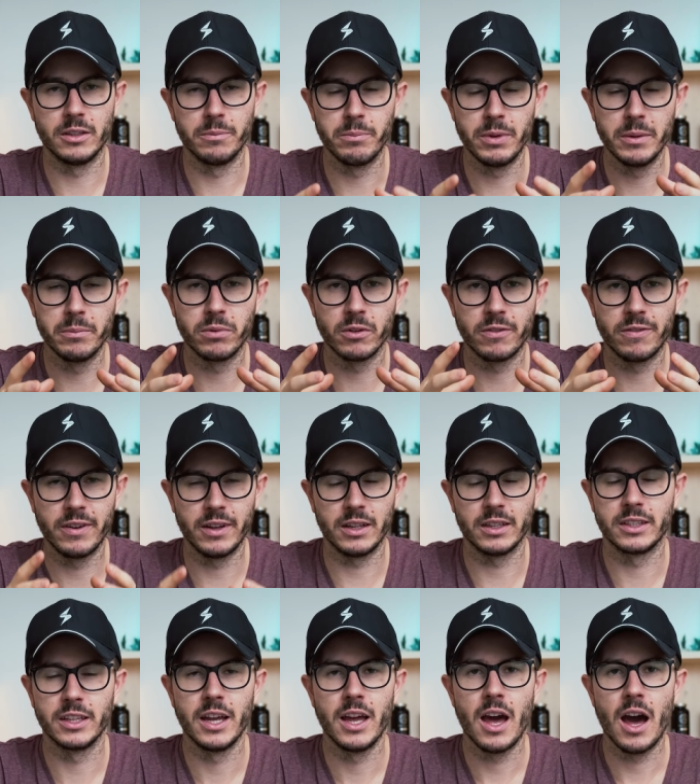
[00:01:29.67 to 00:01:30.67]
the people
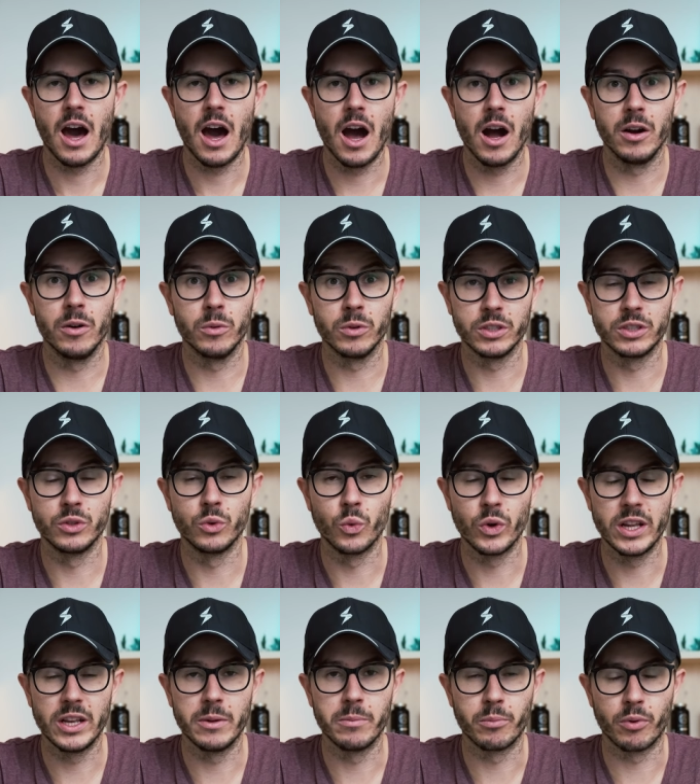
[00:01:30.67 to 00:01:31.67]
felt, uh, was
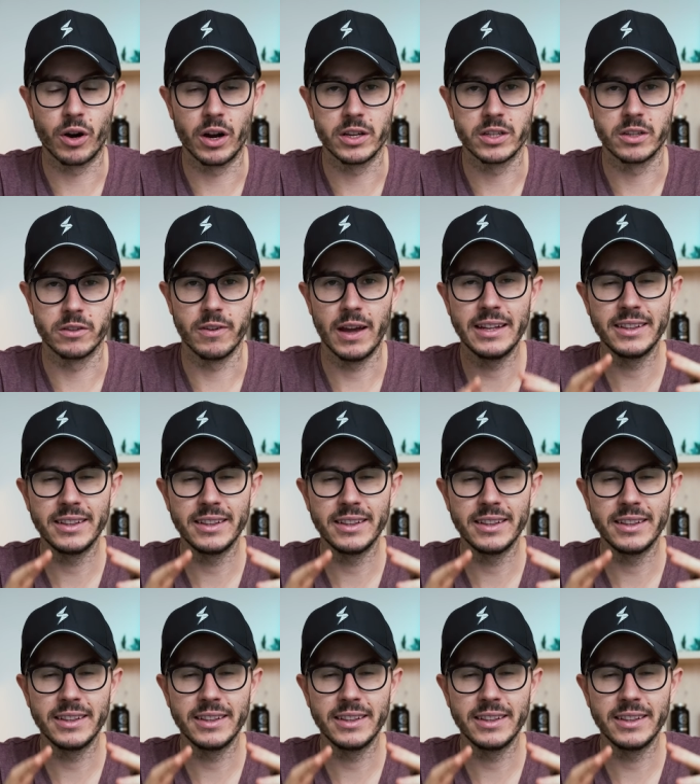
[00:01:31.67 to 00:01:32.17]
really impressive.